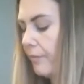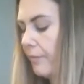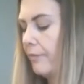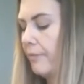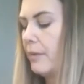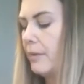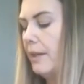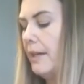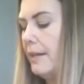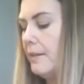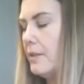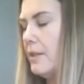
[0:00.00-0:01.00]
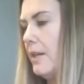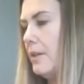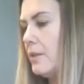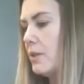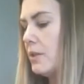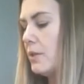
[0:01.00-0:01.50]
Okay, so
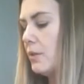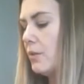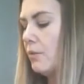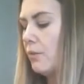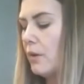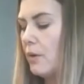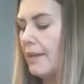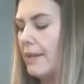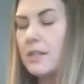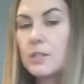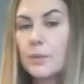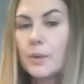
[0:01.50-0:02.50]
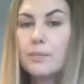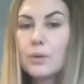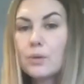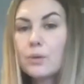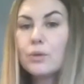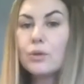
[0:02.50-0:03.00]
roll it into a
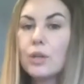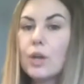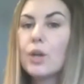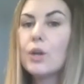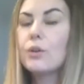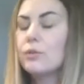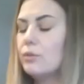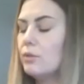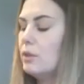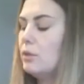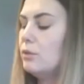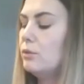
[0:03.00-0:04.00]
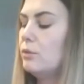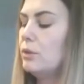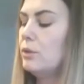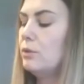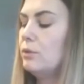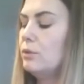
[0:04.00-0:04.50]
ball, roll, roll,
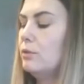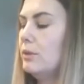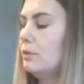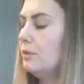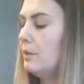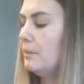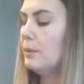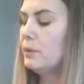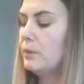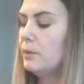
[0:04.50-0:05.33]
roll the ball,